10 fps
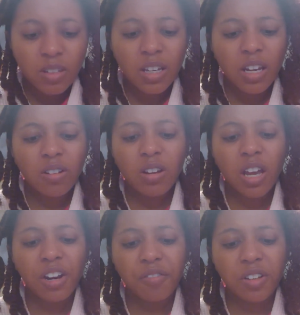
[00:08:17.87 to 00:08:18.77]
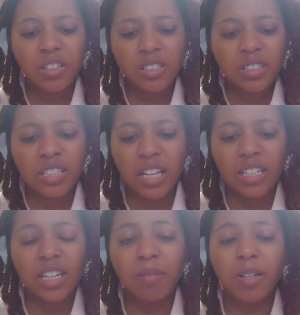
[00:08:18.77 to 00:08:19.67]
Yeah, I don't care for the scent.
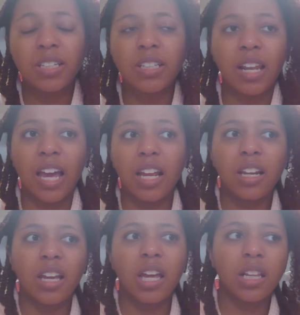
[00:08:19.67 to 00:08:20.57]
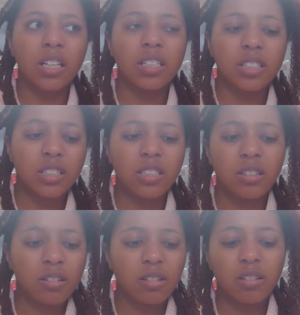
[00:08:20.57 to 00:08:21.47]
I mean, it's light at least,
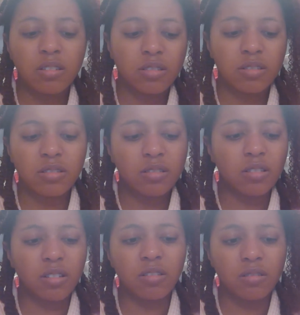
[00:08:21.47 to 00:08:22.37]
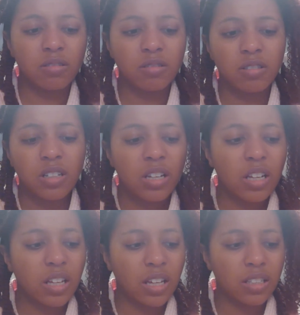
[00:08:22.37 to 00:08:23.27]
so
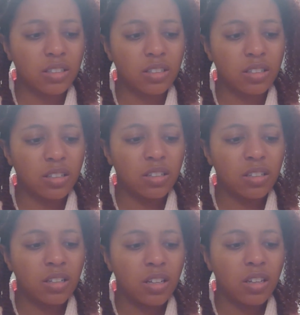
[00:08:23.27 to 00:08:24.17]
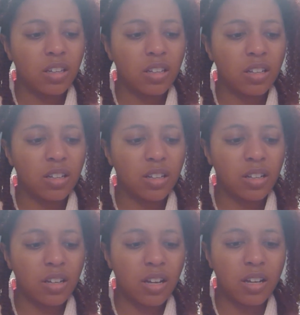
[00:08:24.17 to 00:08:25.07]
that's good. The